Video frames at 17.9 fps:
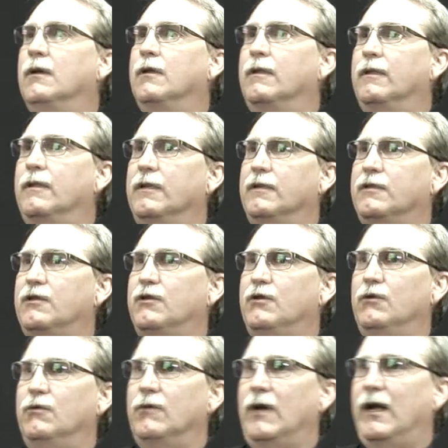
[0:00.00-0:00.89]
this
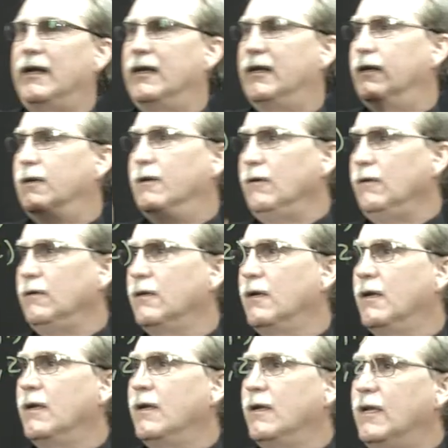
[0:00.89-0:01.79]
2 right here.
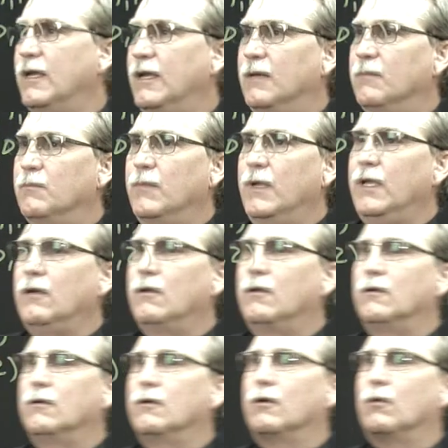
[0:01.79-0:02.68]
In
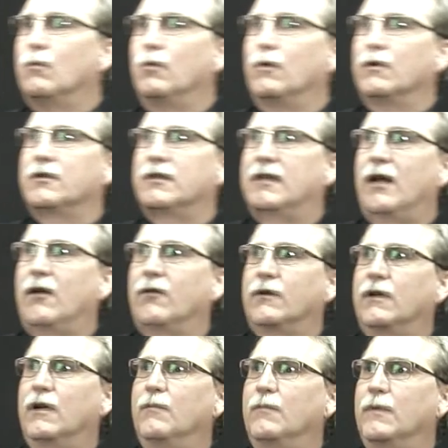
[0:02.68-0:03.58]
middle, her worst
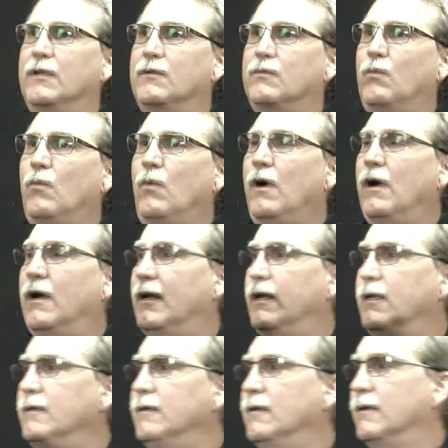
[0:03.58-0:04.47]
outcome is 1,